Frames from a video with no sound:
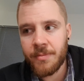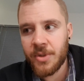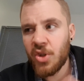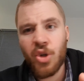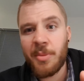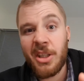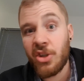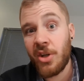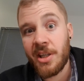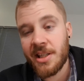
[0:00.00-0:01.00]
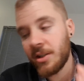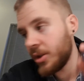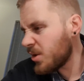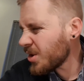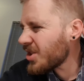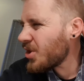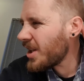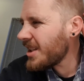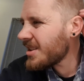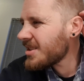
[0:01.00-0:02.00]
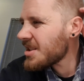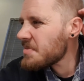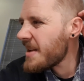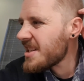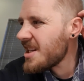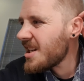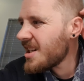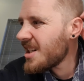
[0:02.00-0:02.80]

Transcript: Still gonna be dirty as hell though, all dirty, this is messy.